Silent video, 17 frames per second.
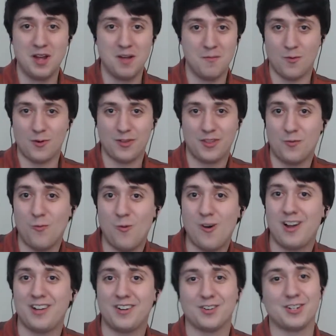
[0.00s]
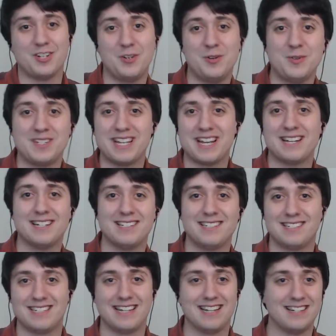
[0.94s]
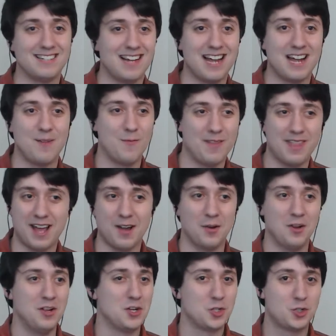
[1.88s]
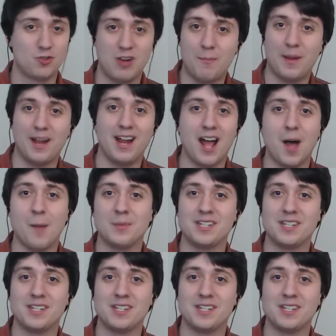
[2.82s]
more than one or two sentences at a time without tripping up,